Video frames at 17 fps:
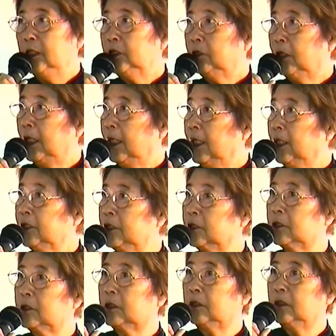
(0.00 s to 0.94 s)
So I like
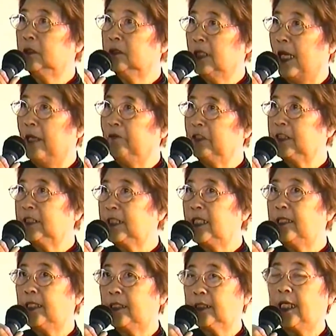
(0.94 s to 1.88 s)
to, having
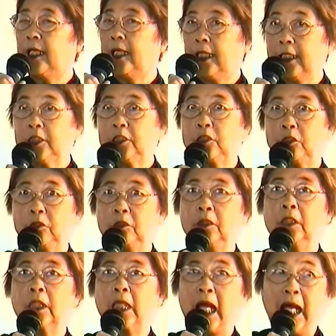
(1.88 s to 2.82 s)
said that, I like
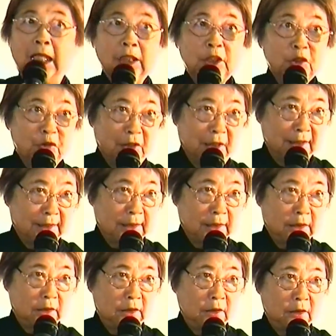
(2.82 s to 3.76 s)
to
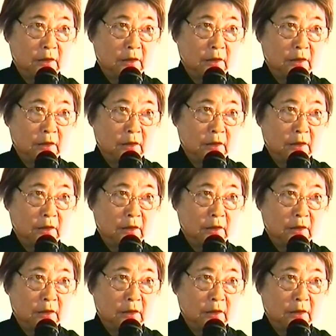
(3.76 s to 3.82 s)
contrast